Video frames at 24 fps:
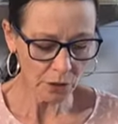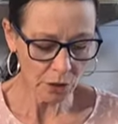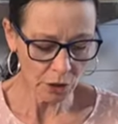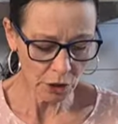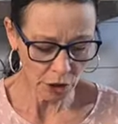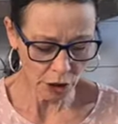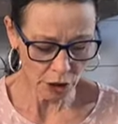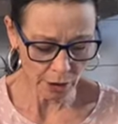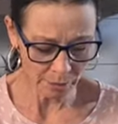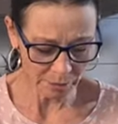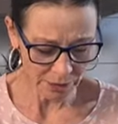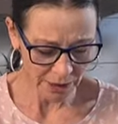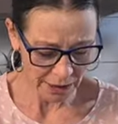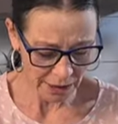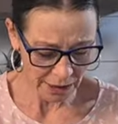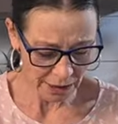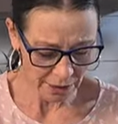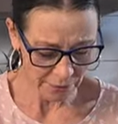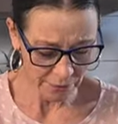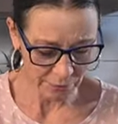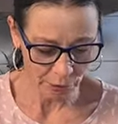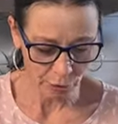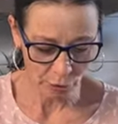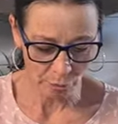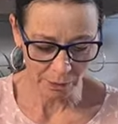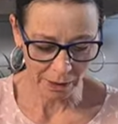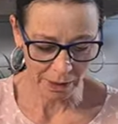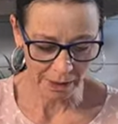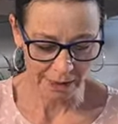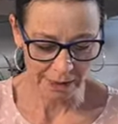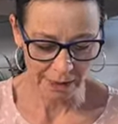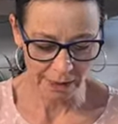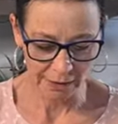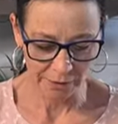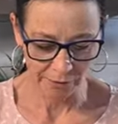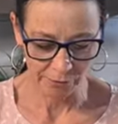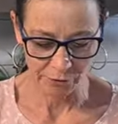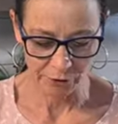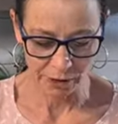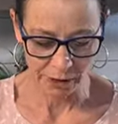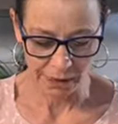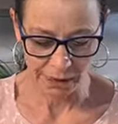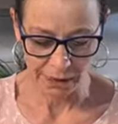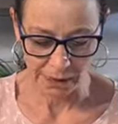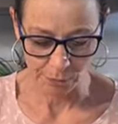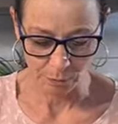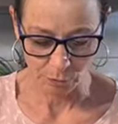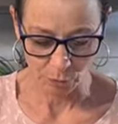This is for my dear
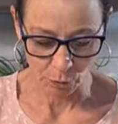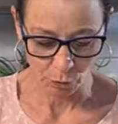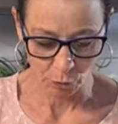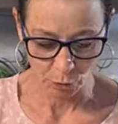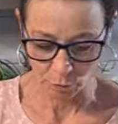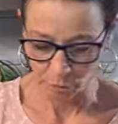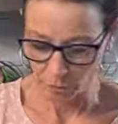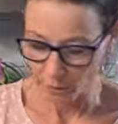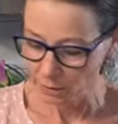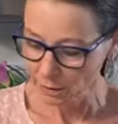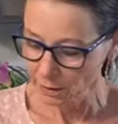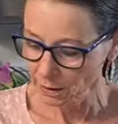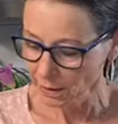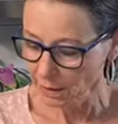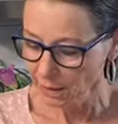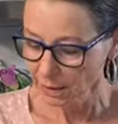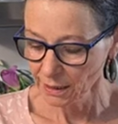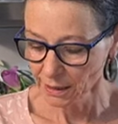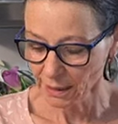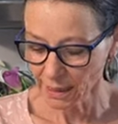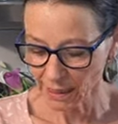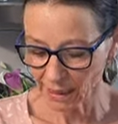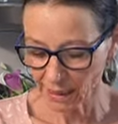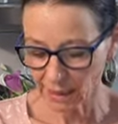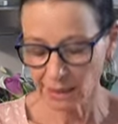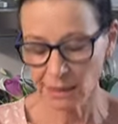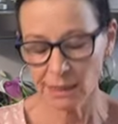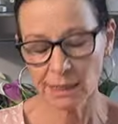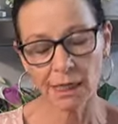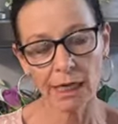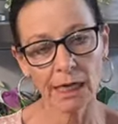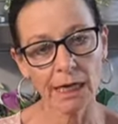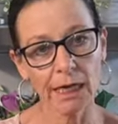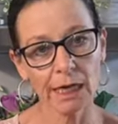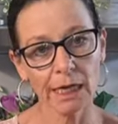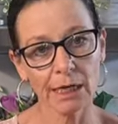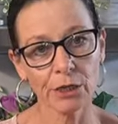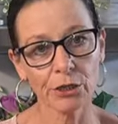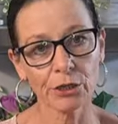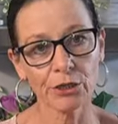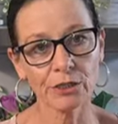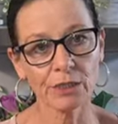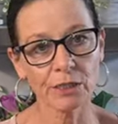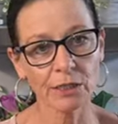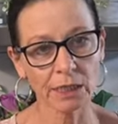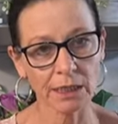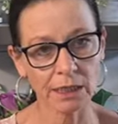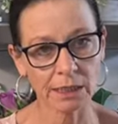friend's mum, like I say, in her
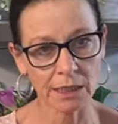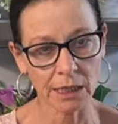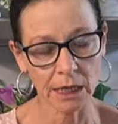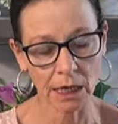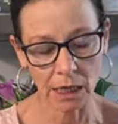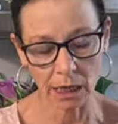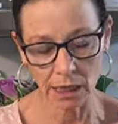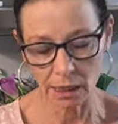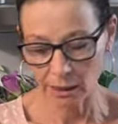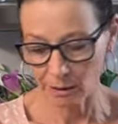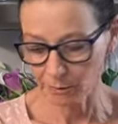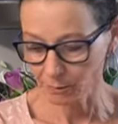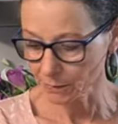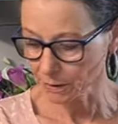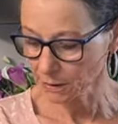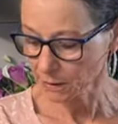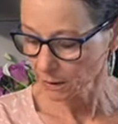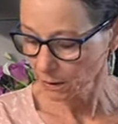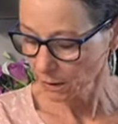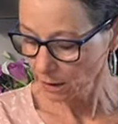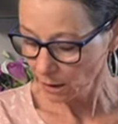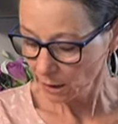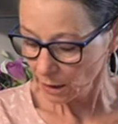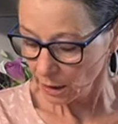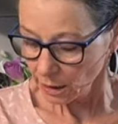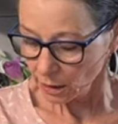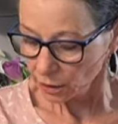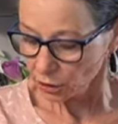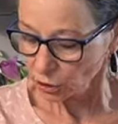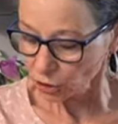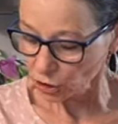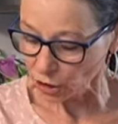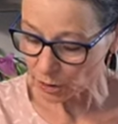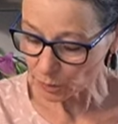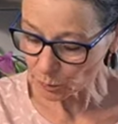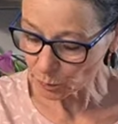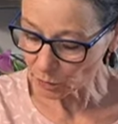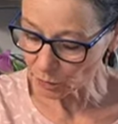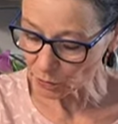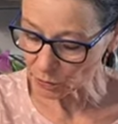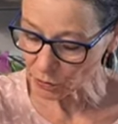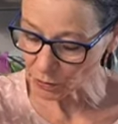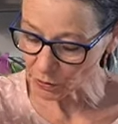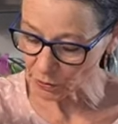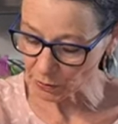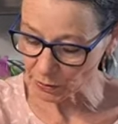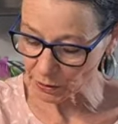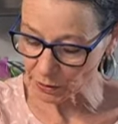sad times. She
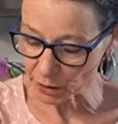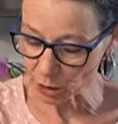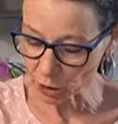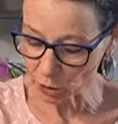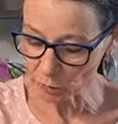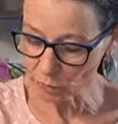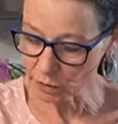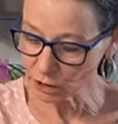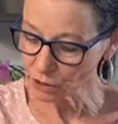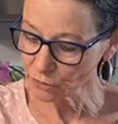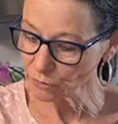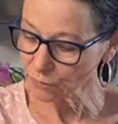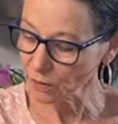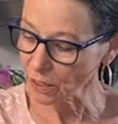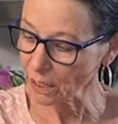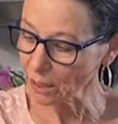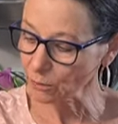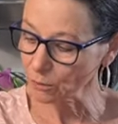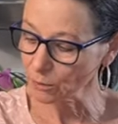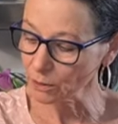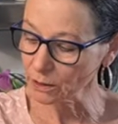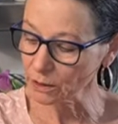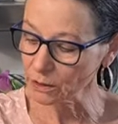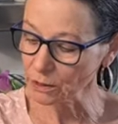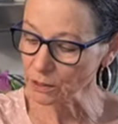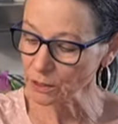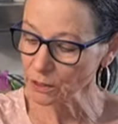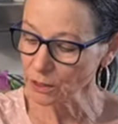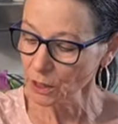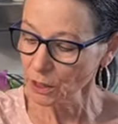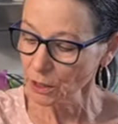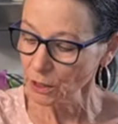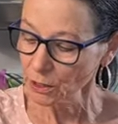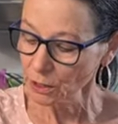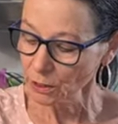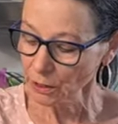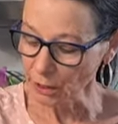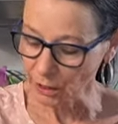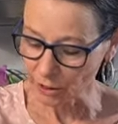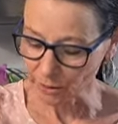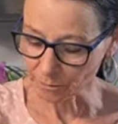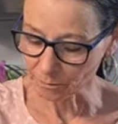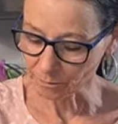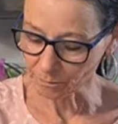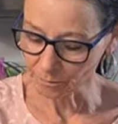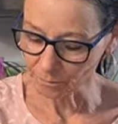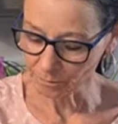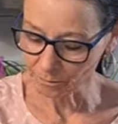wanted the orange flowers
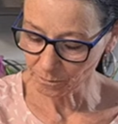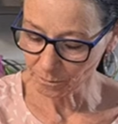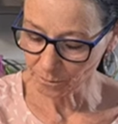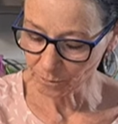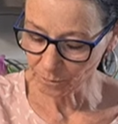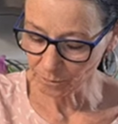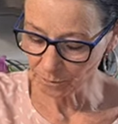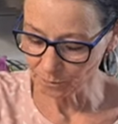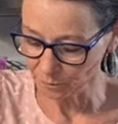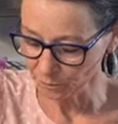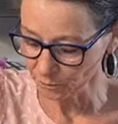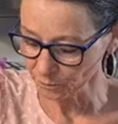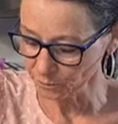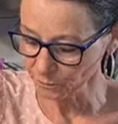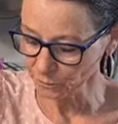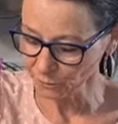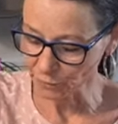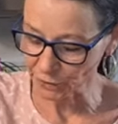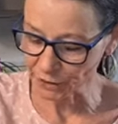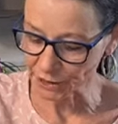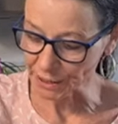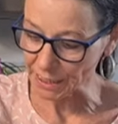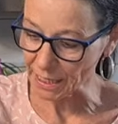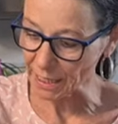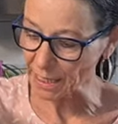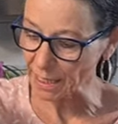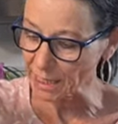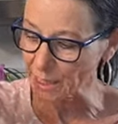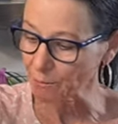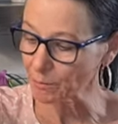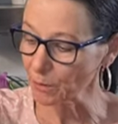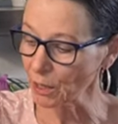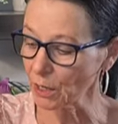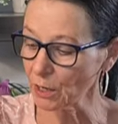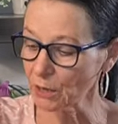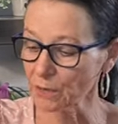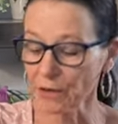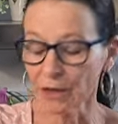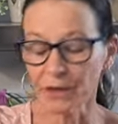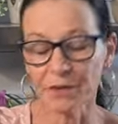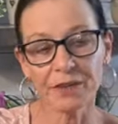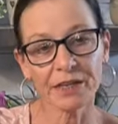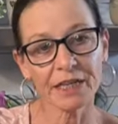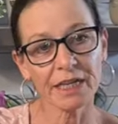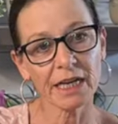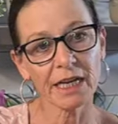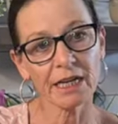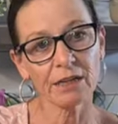for the name and
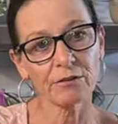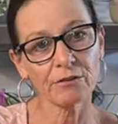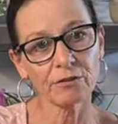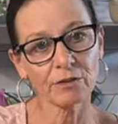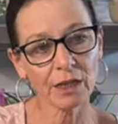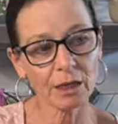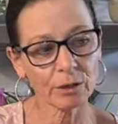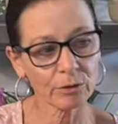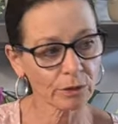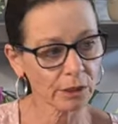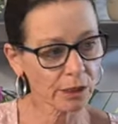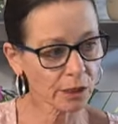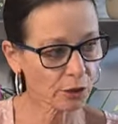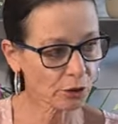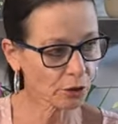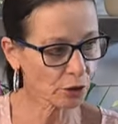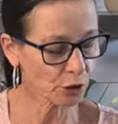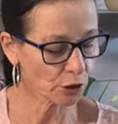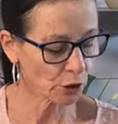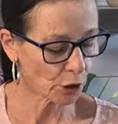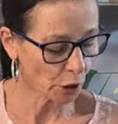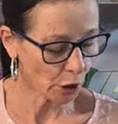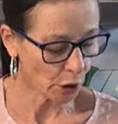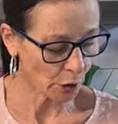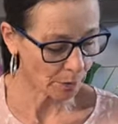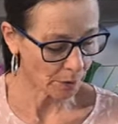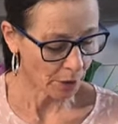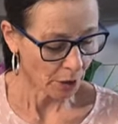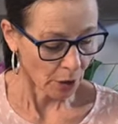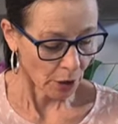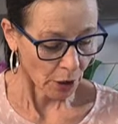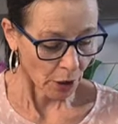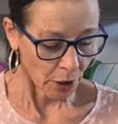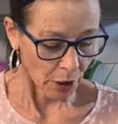then the yellow flowers on top.